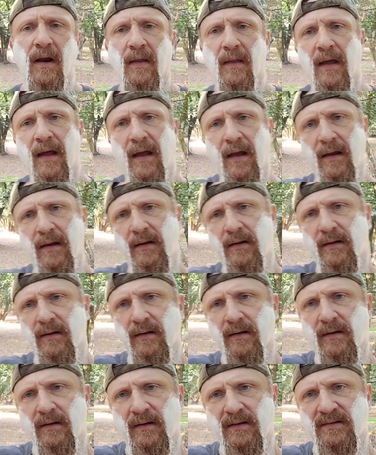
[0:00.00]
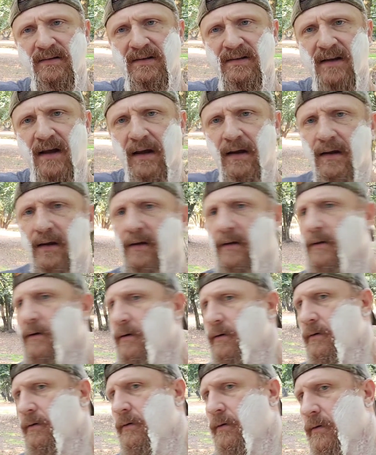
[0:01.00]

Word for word: And that is this guy here.